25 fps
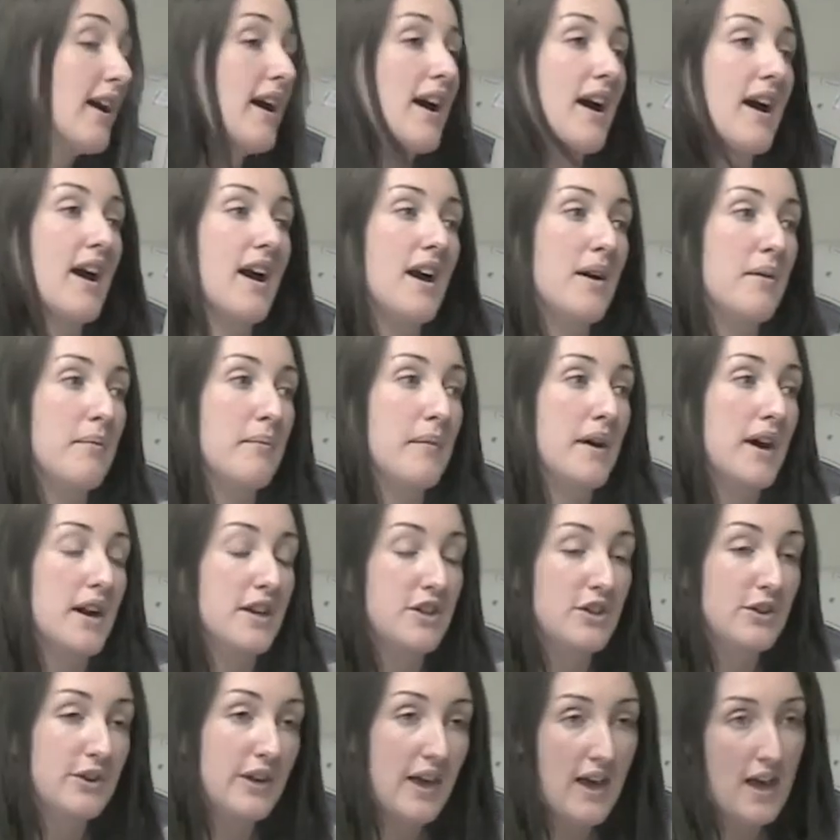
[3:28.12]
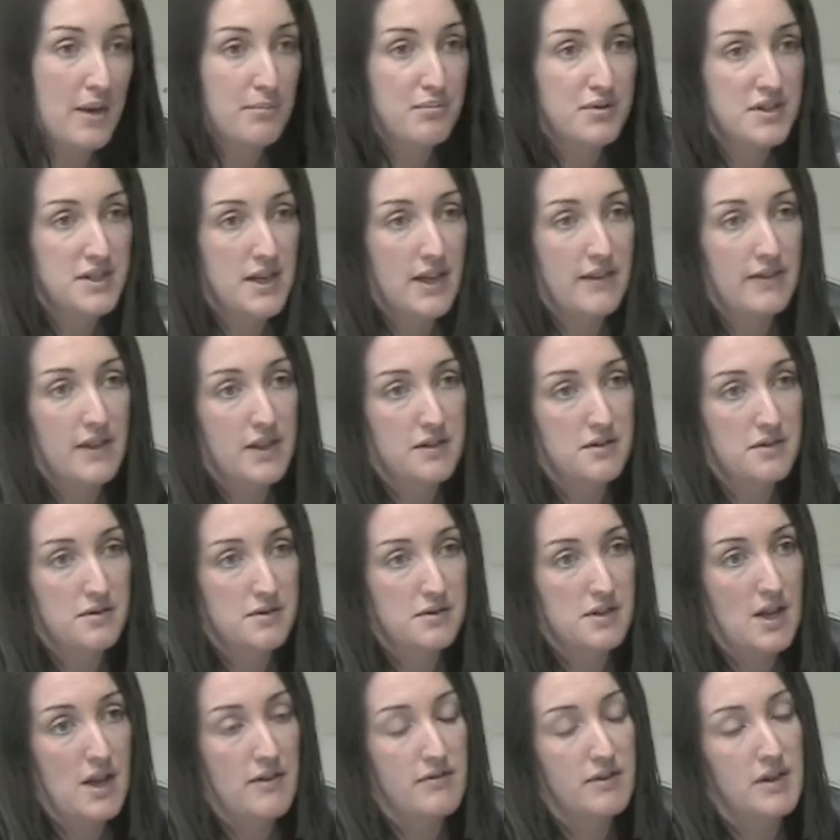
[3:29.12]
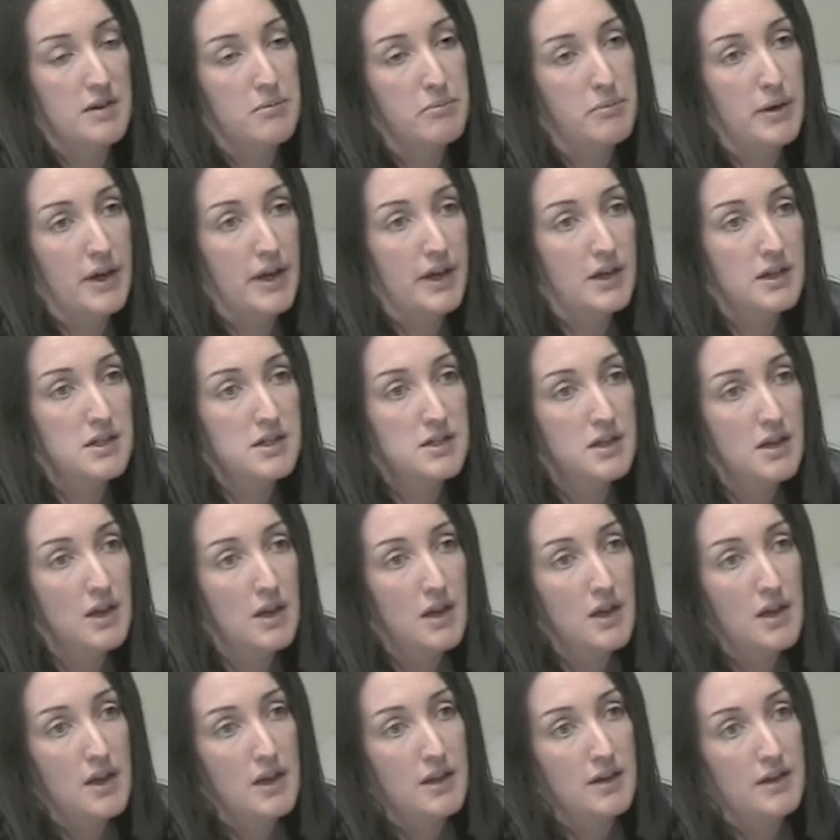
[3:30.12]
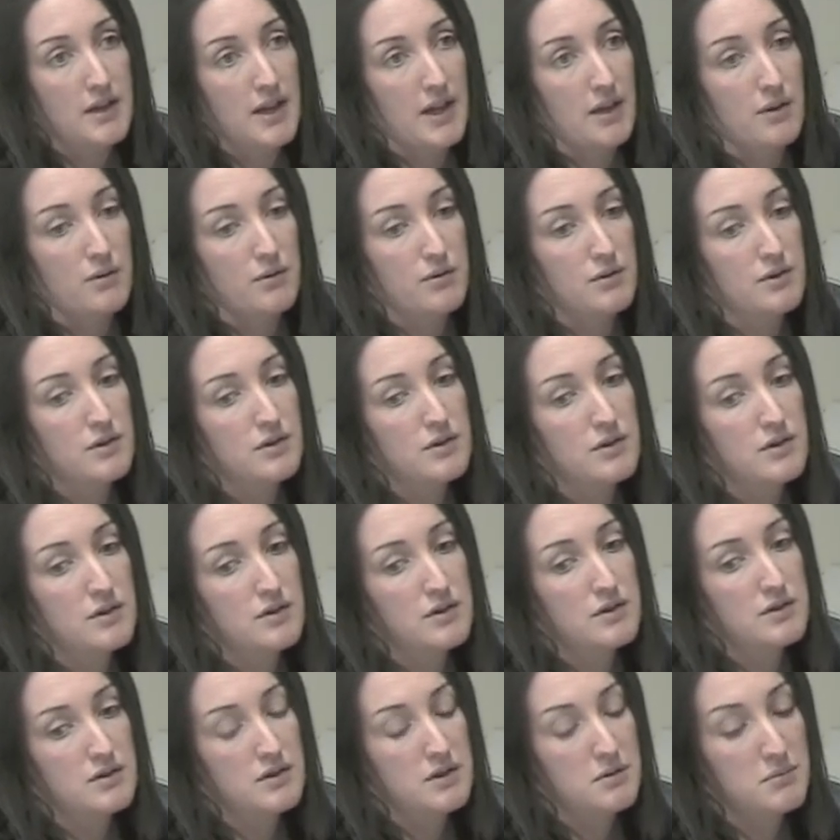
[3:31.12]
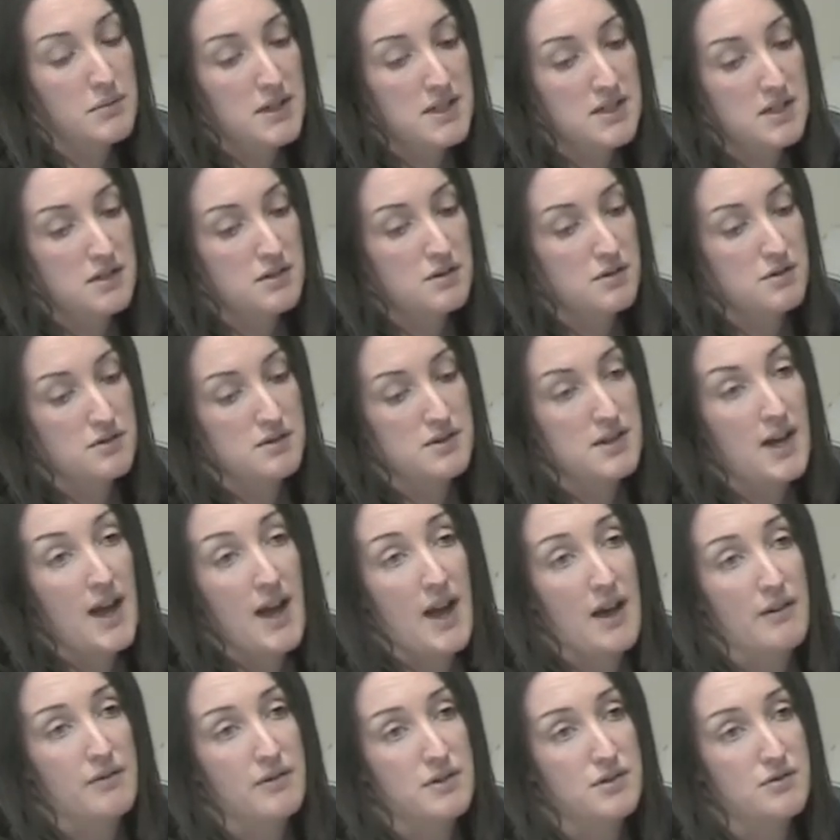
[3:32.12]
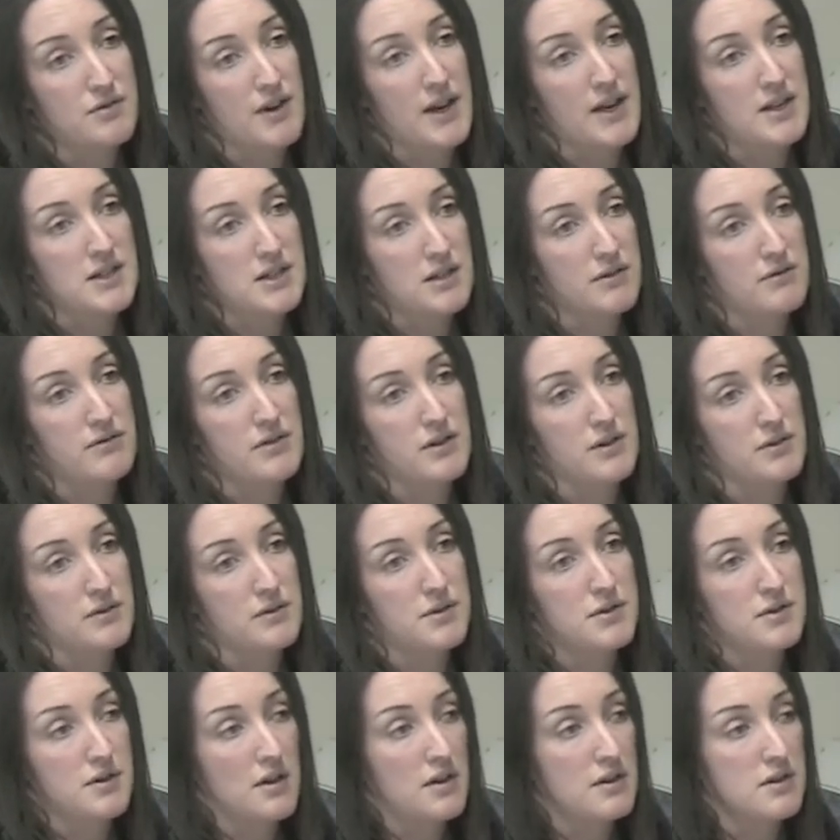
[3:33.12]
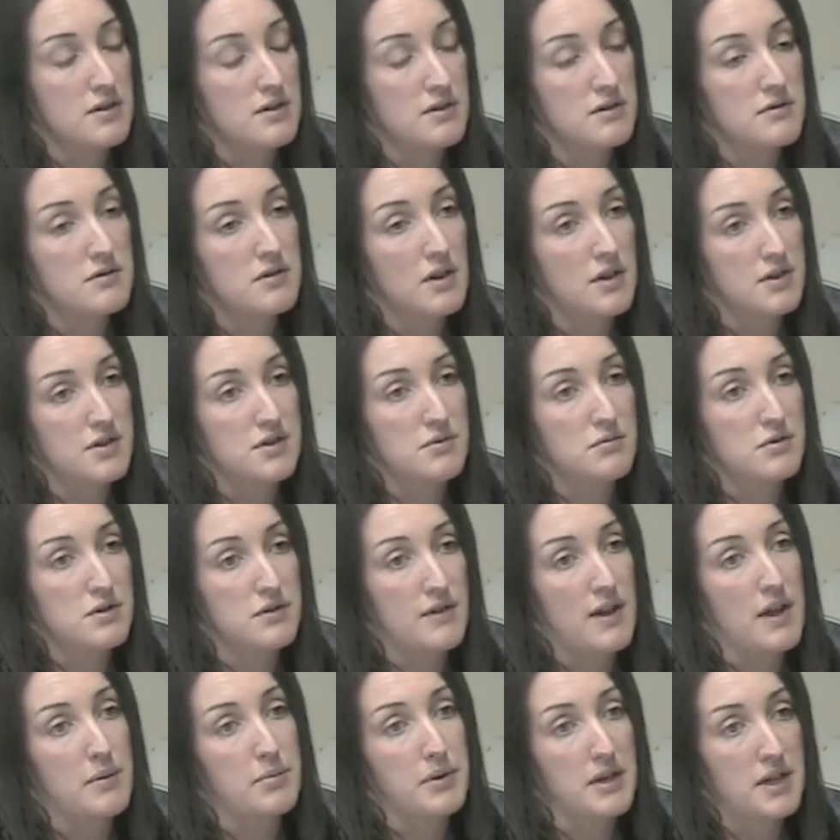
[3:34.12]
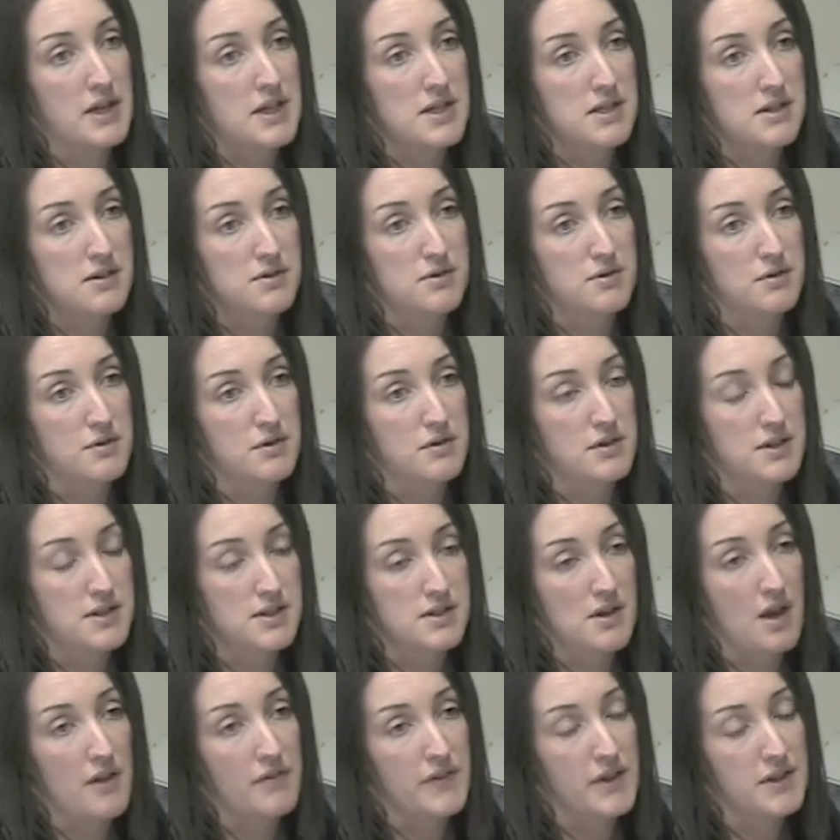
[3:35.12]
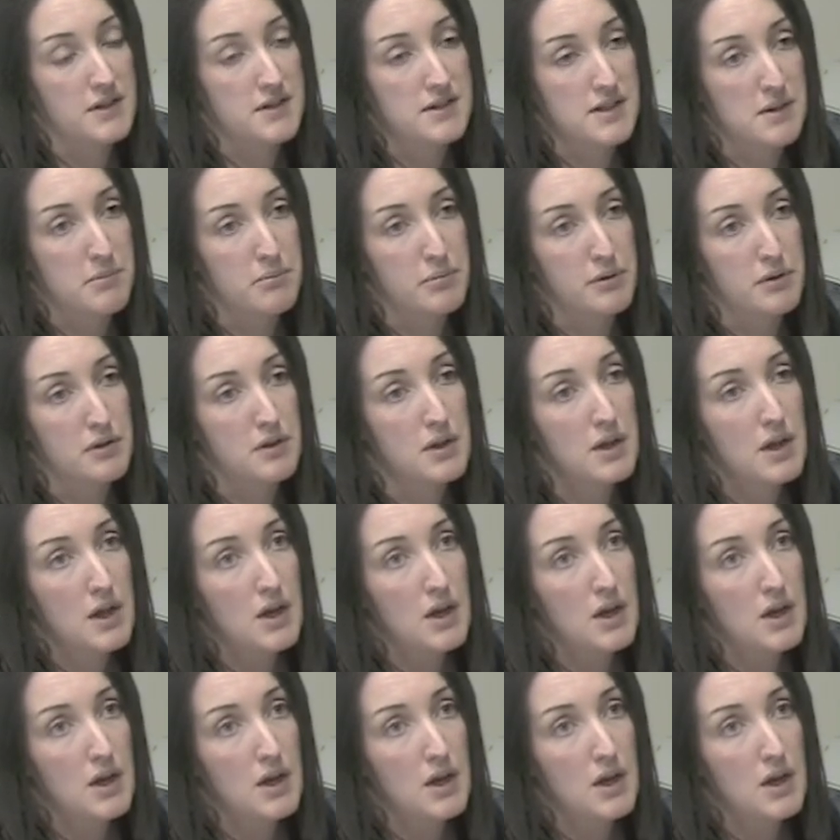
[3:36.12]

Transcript: and you can't pretend that doesn't have an impact. Now, the media doesn't have a direct influence on someone developing an eating disorder. It's not that simple.